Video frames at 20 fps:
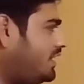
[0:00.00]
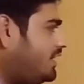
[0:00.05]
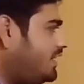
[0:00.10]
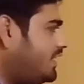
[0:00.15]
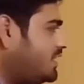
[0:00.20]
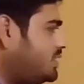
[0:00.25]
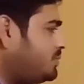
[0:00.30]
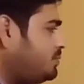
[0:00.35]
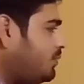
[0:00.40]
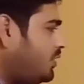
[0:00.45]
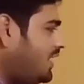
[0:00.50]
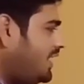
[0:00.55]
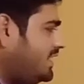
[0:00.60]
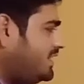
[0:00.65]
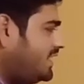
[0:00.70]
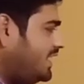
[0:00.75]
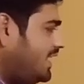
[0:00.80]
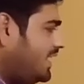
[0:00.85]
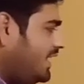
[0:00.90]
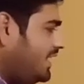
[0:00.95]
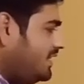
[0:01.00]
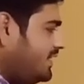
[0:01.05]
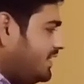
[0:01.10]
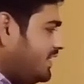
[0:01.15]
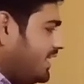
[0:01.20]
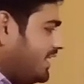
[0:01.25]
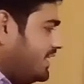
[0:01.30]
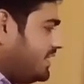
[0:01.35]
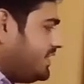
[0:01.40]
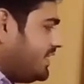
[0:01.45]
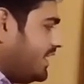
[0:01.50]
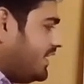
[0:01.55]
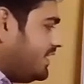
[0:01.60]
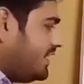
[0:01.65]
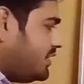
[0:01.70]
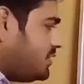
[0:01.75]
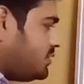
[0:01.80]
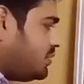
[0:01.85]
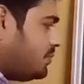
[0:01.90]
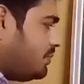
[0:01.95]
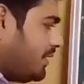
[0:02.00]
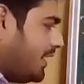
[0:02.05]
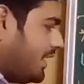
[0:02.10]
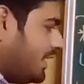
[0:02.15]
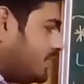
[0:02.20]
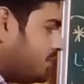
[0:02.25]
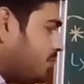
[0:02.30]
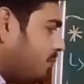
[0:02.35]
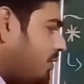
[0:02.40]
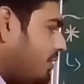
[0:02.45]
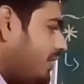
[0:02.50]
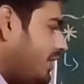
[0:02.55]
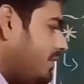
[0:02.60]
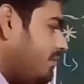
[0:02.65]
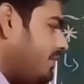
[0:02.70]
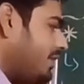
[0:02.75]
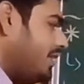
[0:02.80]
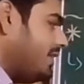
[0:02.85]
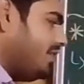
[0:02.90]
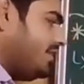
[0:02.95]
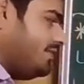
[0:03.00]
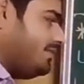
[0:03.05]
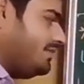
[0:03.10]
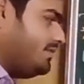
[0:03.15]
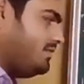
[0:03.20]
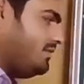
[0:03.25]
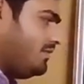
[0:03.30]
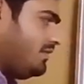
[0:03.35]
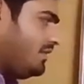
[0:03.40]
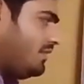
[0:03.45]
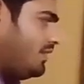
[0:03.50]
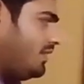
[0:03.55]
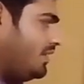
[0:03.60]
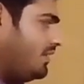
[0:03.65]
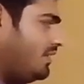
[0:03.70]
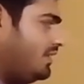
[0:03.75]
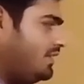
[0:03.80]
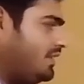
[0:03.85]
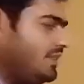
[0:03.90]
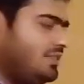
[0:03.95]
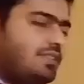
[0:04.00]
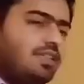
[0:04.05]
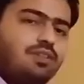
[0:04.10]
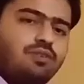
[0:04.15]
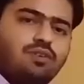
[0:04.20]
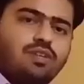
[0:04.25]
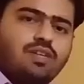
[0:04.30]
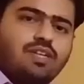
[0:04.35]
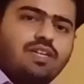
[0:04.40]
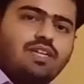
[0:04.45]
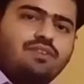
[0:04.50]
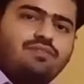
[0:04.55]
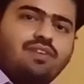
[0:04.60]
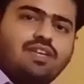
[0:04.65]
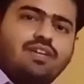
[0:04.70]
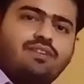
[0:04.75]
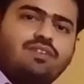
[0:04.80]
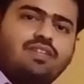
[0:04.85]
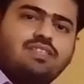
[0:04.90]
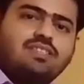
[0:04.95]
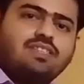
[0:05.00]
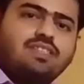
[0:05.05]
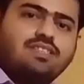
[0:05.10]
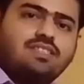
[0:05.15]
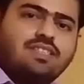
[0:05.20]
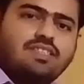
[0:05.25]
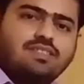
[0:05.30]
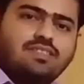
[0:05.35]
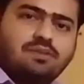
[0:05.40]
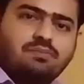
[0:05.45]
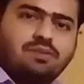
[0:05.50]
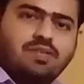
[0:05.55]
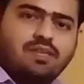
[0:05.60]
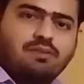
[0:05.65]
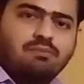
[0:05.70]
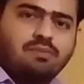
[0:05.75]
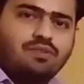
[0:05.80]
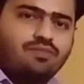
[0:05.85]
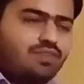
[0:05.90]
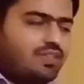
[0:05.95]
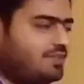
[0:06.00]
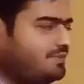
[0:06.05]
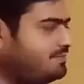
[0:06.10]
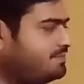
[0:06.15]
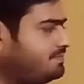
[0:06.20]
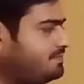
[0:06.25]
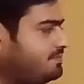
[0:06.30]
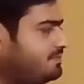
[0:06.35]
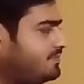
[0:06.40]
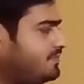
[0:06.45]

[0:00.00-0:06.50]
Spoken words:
The smallest length, that is 10 raised to minus 14 meter. This thing already we have discussed in chapter number 1.